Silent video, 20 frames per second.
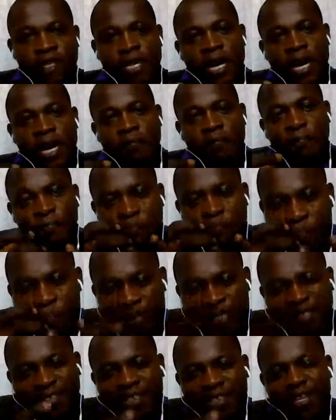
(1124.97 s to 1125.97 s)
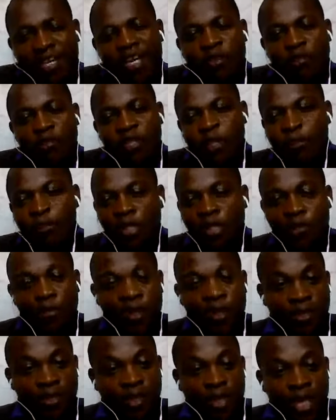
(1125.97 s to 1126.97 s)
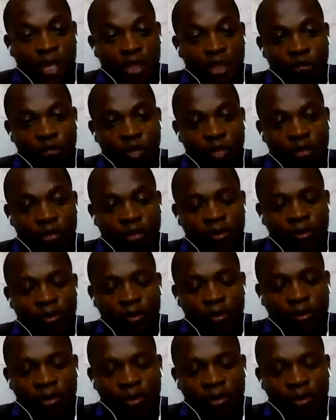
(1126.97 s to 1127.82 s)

their personal responsibility acumen